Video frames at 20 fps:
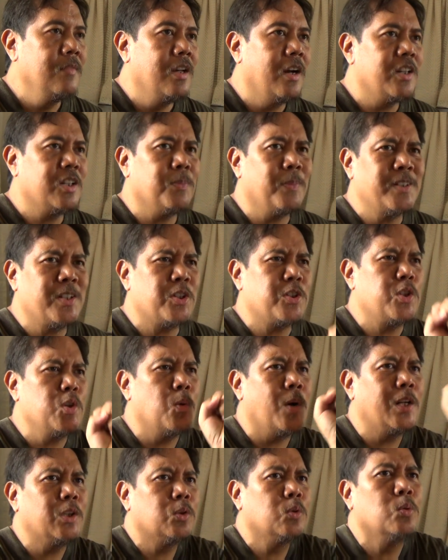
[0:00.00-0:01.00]
As much as
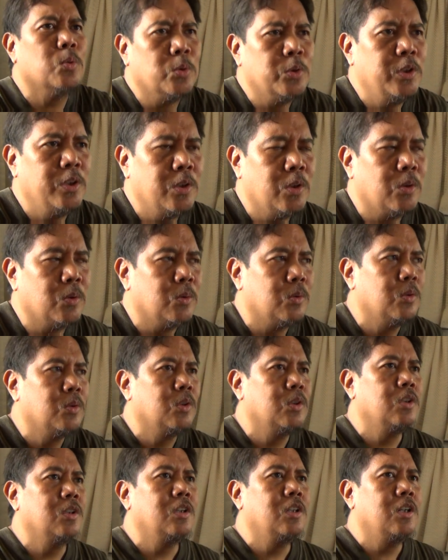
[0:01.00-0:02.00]
you want to,
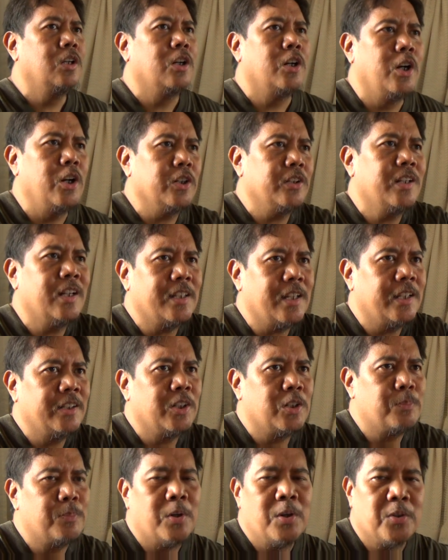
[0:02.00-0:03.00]
hurt that
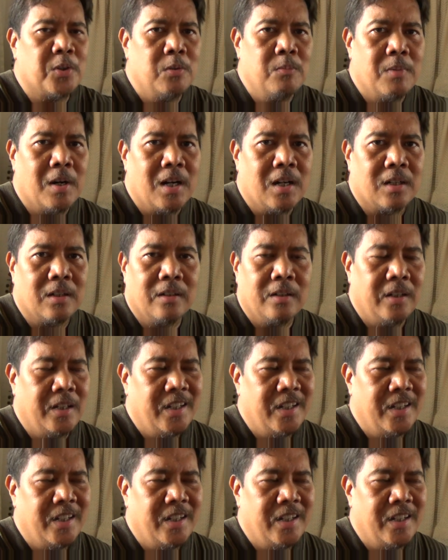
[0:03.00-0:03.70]
other person back,